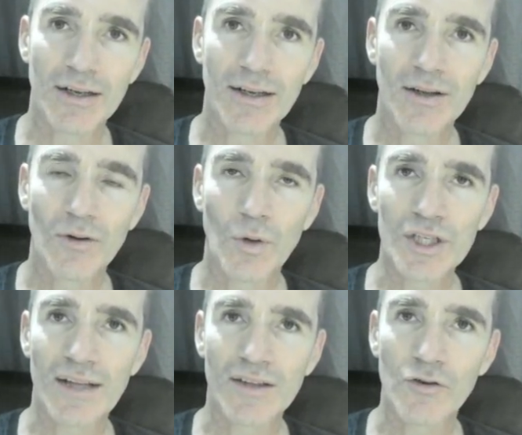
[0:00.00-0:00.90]
which has
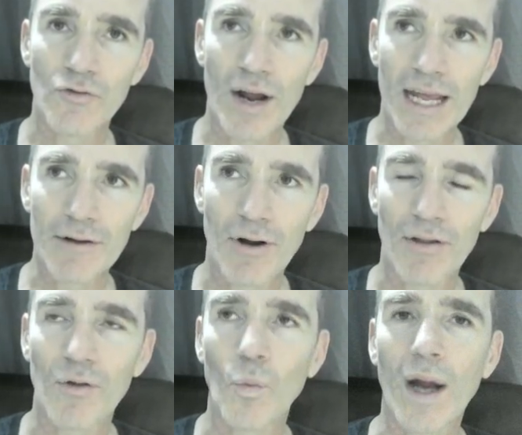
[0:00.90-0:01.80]
grey rather than
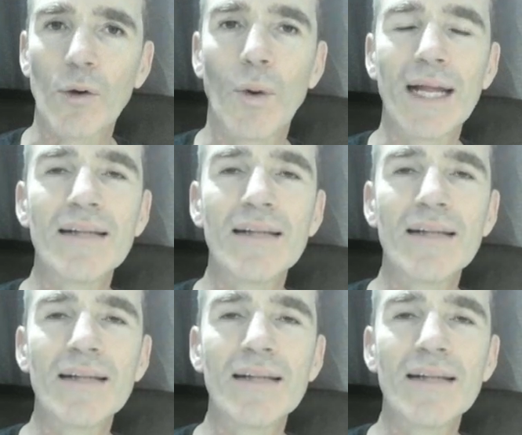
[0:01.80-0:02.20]
white wings,